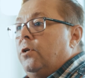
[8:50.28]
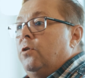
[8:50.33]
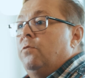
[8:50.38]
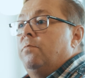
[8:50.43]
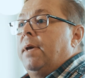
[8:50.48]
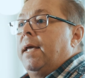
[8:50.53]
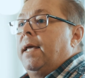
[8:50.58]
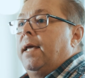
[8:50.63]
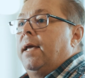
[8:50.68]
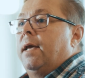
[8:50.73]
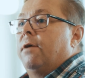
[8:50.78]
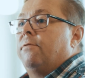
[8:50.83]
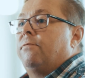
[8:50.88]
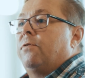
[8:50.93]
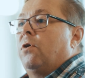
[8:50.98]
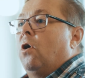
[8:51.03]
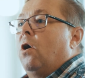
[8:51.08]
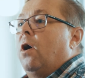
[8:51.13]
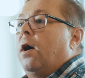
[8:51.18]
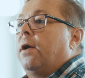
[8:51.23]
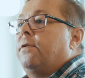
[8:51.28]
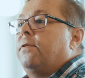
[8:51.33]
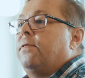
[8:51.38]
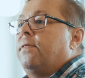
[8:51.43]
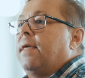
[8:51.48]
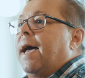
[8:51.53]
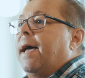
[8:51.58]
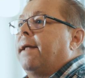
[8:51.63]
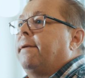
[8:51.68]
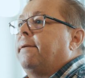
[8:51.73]
You may have caught
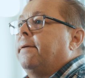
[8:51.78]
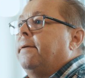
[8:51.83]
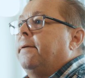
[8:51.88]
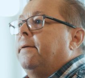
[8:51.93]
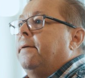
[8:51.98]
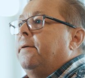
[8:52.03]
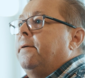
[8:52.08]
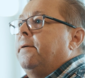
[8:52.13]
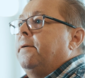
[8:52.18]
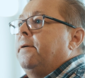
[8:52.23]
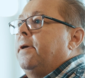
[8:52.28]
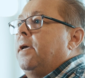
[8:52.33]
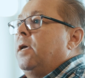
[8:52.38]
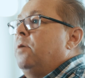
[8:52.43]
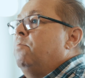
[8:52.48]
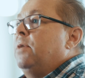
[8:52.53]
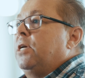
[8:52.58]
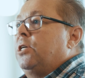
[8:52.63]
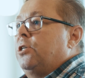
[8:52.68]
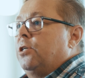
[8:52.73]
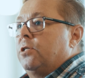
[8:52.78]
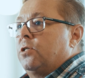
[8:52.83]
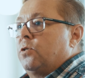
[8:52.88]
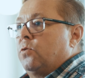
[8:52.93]
that emission